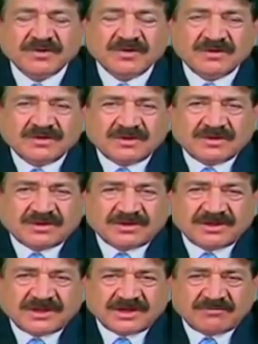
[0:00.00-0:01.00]
The day
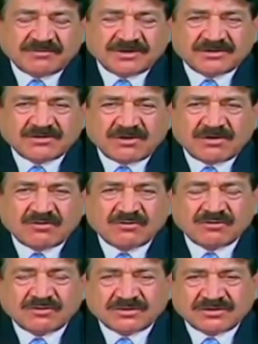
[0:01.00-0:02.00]
before the massacre,
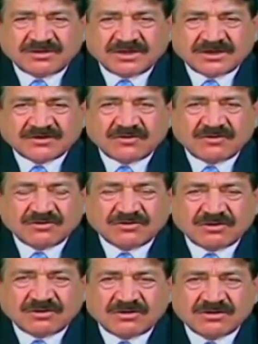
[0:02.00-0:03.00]
Seddique even posted a
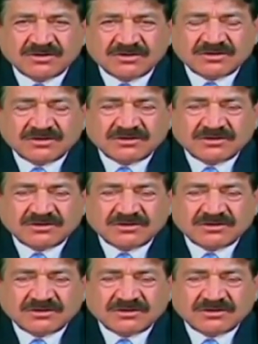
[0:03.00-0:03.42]
strange